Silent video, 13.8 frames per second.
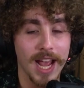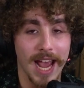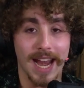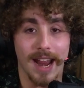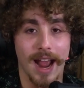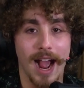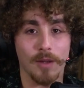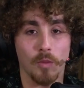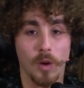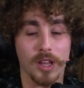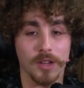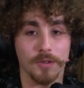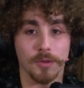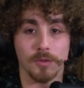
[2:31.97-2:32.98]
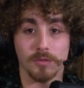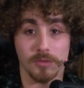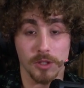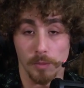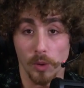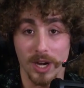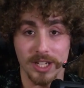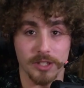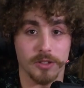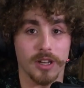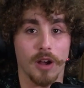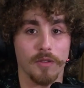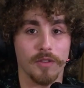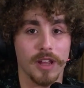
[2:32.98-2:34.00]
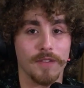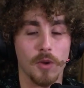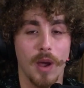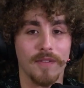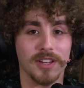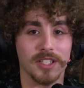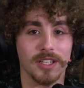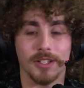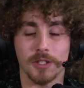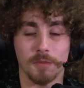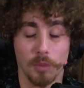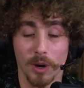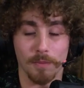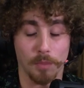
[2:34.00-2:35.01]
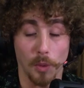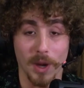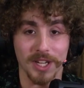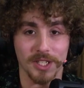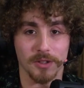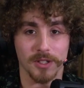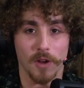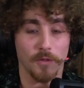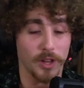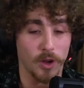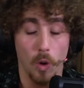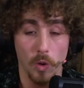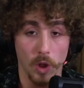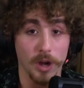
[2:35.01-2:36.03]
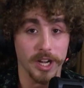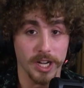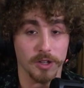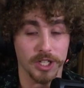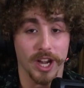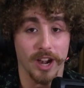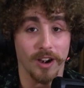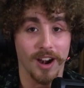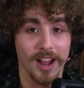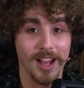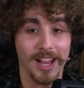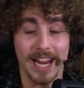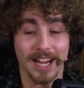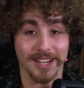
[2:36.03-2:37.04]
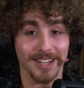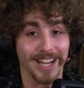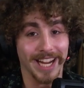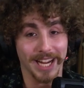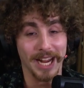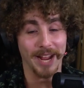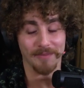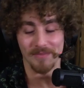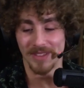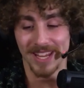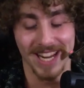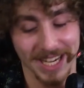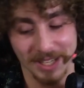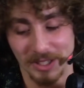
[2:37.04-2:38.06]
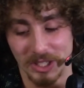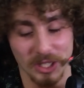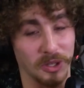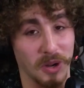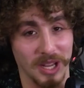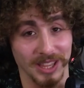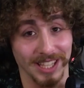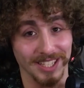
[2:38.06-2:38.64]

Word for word: And I, I want you to, to brace yourself. If you haven't seen it, just br brace yourself. Like, hold on to your chair. It. Just look at